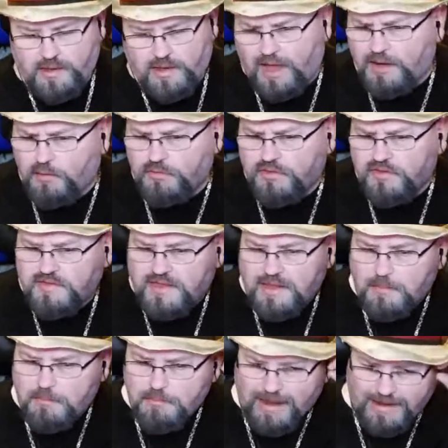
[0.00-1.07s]
I don't think they
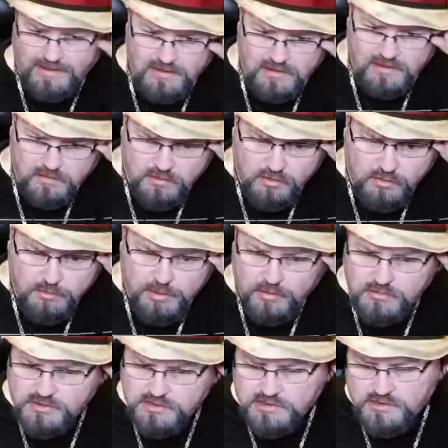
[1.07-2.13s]
abandoned their
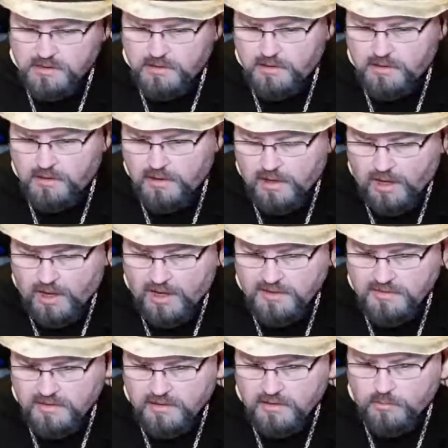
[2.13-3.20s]
posts. I
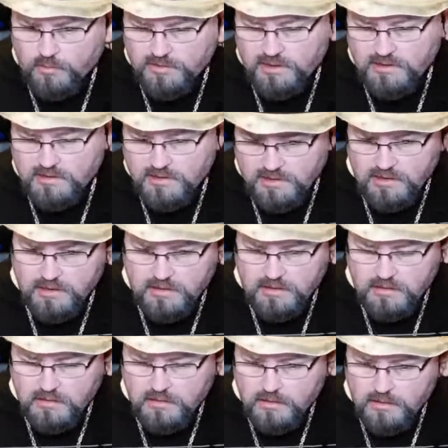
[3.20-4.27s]
think what they
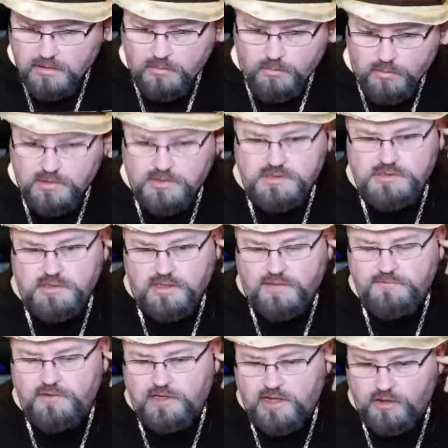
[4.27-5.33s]
did was
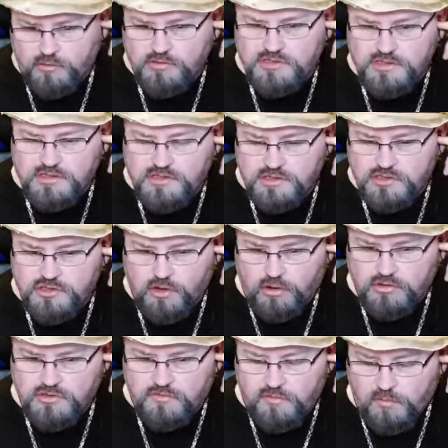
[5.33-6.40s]
left garrisons in
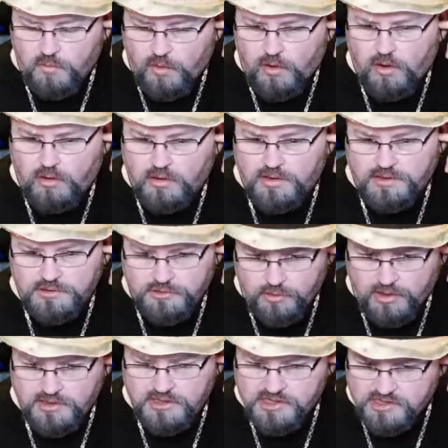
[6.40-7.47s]
charge of the wall and
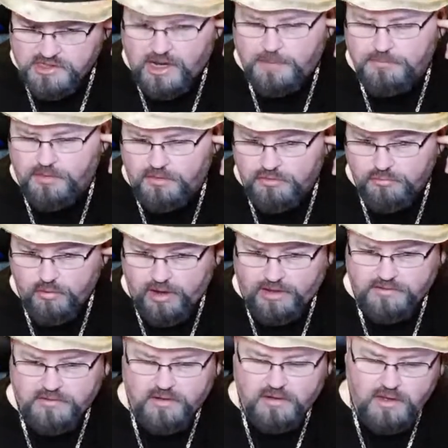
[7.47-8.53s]
tried to stop the threat.